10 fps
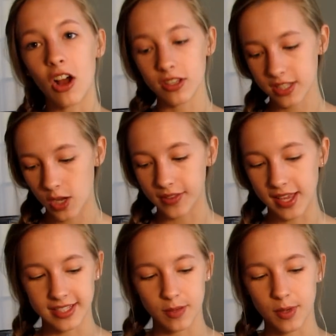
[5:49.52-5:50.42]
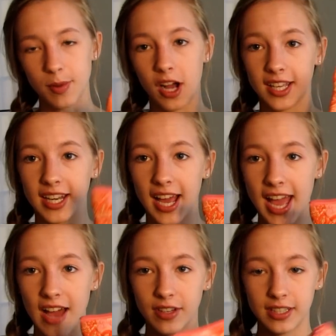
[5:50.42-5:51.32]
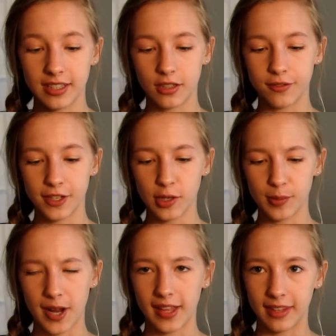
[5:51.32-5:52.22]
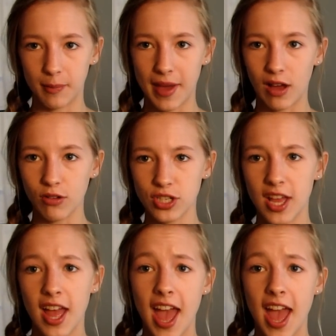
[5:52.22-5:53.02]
also in that zipper pocket I have a little Vera Bradley pouch,